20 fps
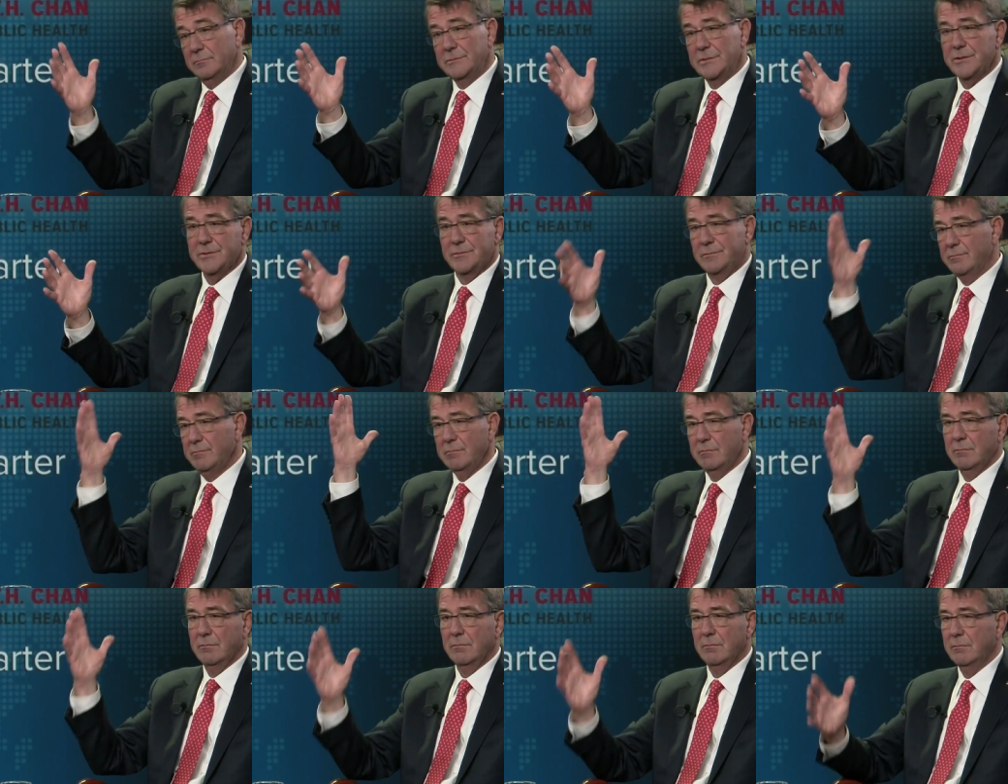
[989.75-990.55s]
Just
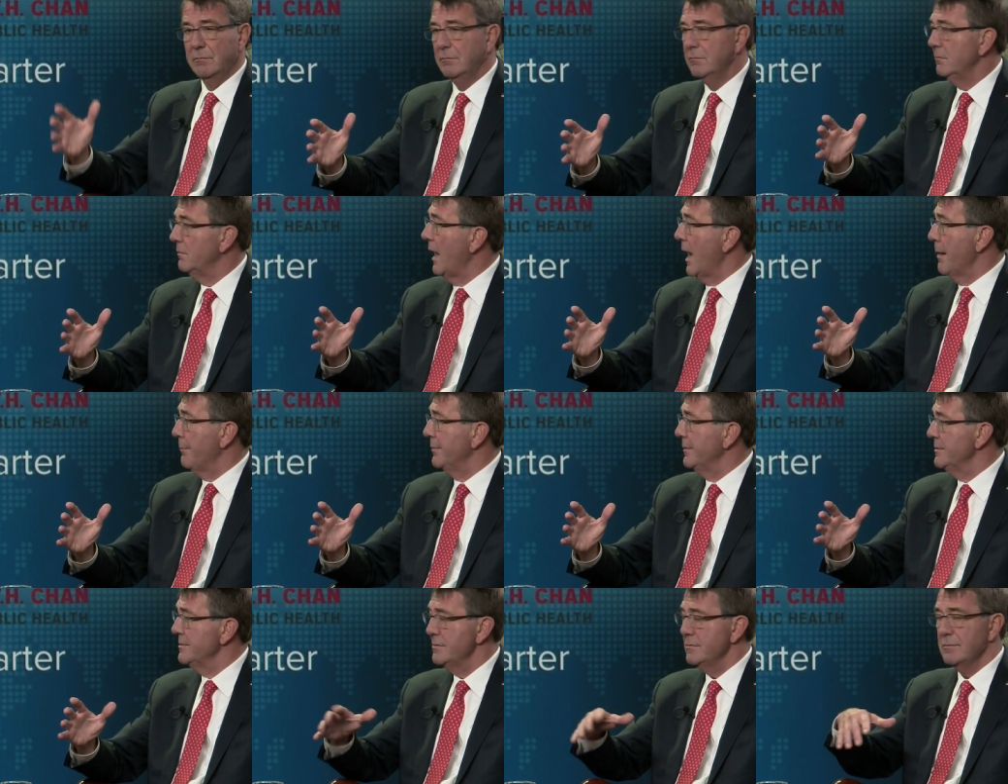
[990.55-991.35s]

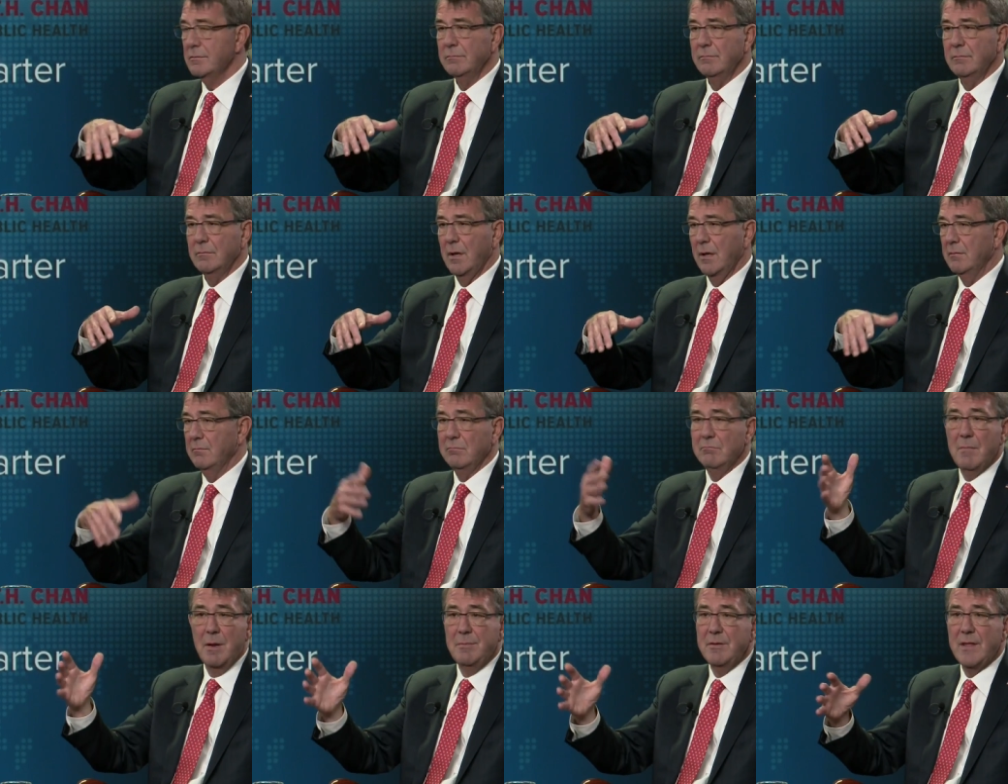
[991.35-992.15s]
happens, and
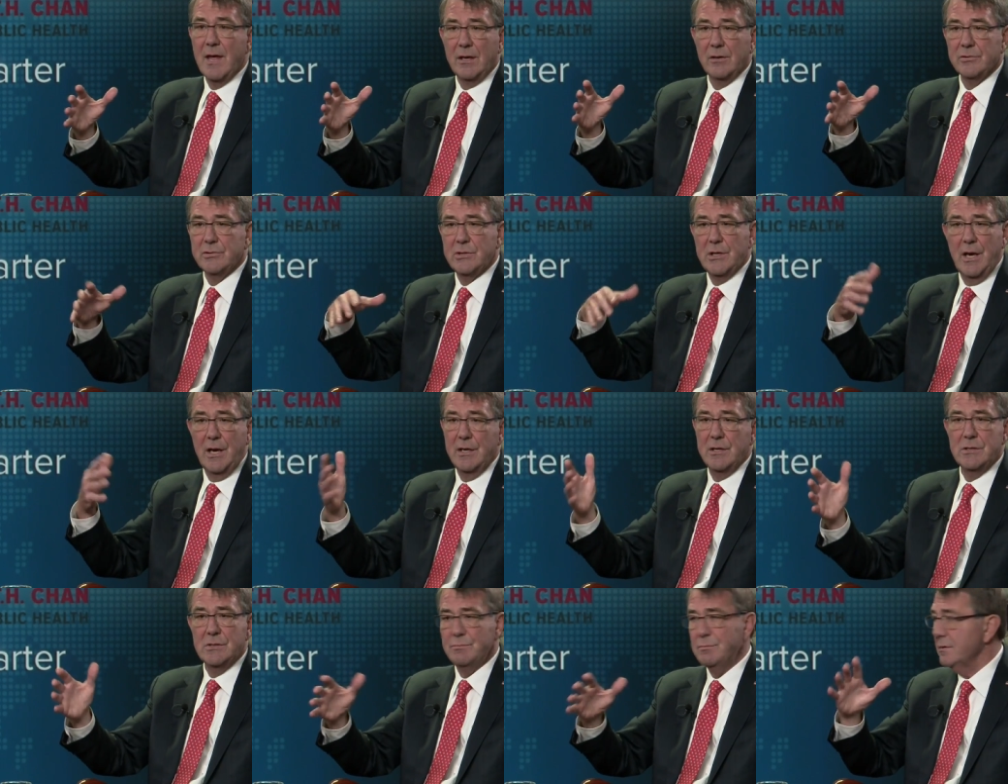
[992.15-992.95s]
maybe that'll
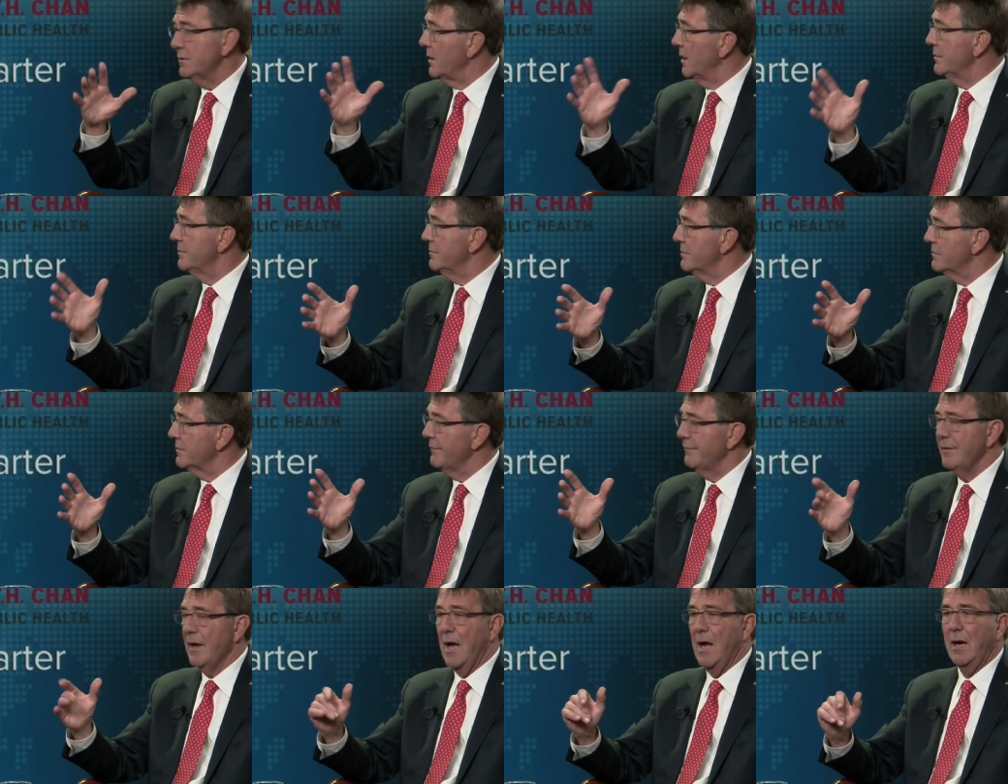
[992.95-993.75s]
change, but that's
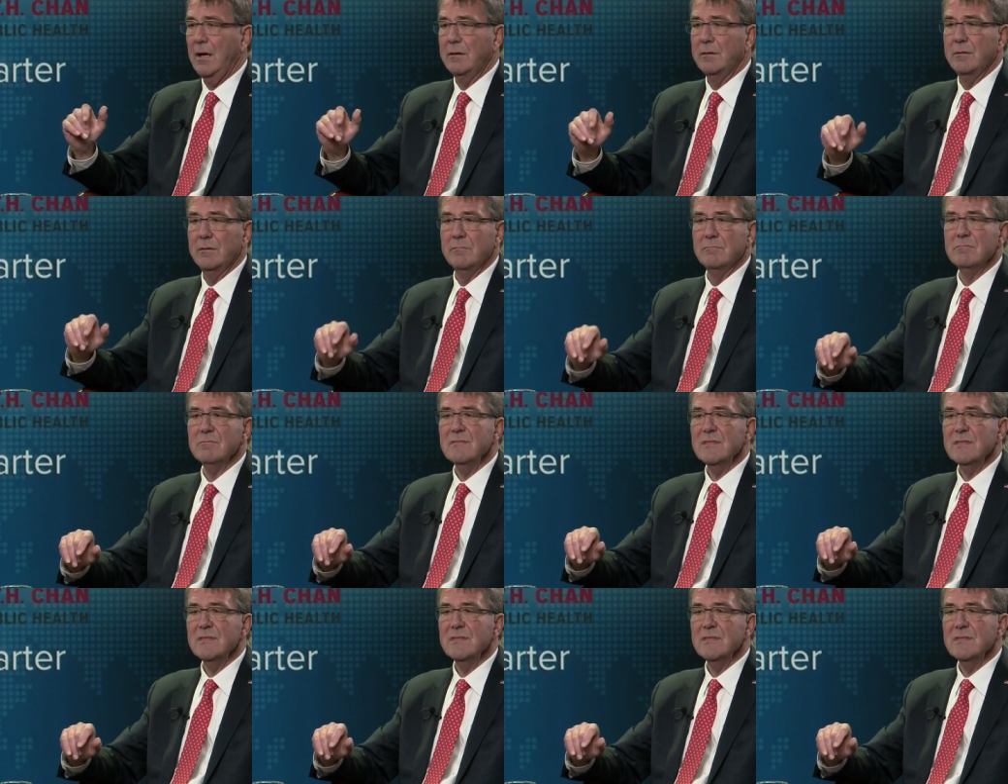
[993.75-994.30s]
just a fact.